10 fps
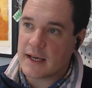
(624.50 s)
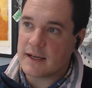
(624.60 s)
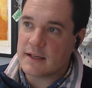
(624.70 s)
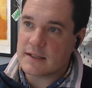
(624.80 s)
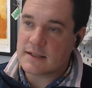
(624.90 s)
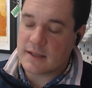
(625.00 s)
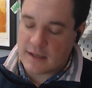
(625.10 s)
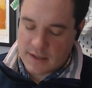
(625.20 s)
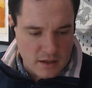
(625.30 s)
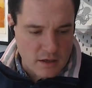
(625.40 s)
and it's
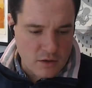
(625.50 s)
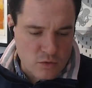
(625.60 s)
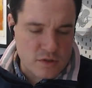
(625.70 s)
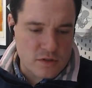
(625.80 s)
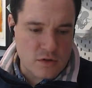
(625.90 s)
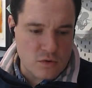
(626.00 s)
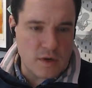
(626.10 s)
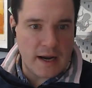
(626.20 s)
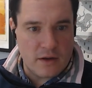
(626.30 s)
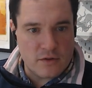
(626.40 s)
an old
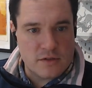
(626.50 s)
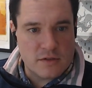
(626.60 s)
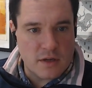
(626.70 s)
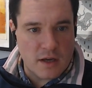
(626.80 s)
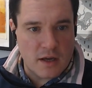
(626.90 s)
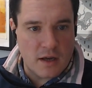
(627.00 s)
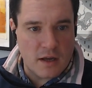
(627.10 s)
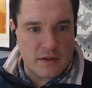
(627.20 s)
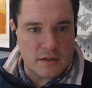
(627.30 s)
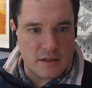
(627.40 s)
schoolhouse. I
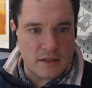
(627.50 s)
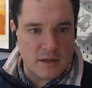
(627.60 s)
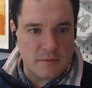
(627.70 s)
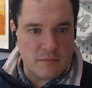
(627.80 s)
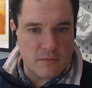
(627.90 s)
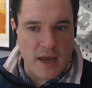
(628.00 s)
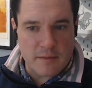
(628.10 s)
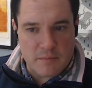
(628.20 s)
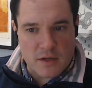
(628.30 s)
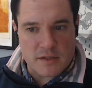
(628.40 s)
think the
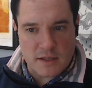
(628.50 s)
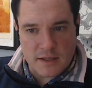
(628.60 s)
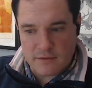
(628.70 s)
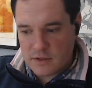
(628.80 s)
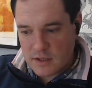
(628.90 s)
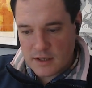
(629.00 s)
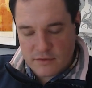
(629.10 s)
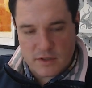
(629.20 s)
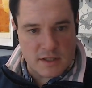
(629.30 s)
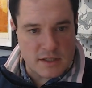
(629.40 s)
headmaster
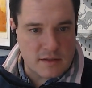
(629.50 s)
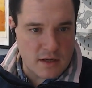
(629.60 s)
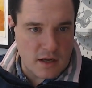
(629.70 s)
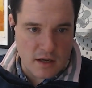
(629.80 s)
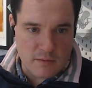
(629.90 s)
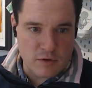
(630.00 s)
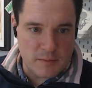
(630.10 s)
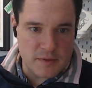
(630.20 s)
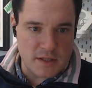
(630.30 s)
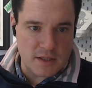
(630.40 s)
lived in this
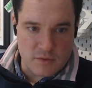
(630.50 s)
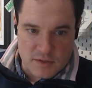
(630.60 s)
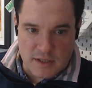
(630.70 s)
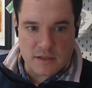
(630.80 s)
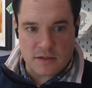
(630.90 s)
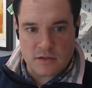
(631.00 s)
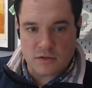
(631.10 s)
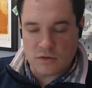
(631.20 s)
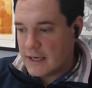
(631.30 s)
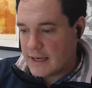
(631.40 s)
property, and it was next to the
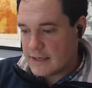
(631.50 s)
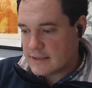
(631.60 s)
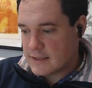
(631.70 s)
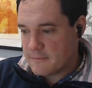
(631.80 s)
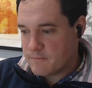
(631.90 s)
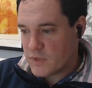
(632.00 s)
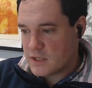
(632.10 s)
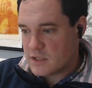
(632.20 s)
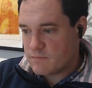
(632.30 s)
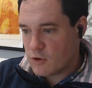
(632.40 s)
school. And
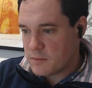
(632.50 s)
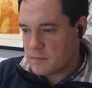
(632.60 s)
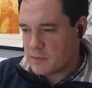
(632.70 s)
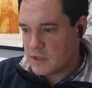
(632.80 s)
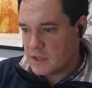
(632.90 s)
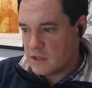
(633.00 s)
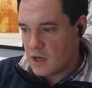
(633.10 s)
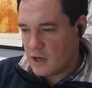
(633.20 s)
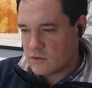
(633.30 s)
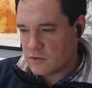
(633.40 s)
it's probably
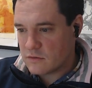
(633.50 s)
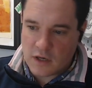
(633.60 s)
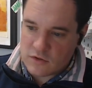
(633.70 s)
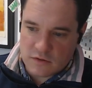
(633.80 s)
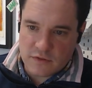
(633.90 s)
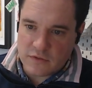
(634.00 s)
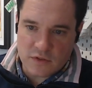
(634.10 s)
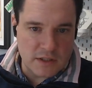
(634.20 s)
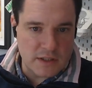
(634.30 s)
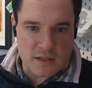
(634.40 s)
100, 150
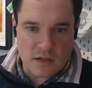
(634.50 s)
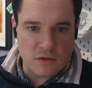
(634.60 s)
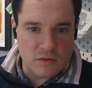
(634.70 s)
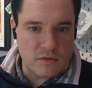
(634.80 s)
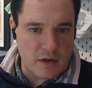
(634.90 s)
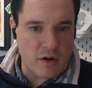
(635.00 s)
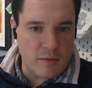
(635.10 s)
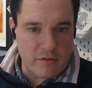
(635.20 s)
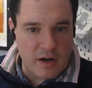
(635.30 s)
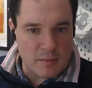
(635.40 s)
years old. They're
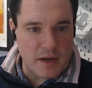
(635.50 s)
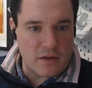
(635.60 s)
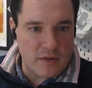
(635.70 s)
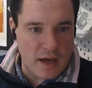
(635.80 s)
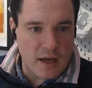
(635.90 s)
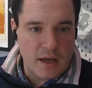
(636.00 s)
around about that,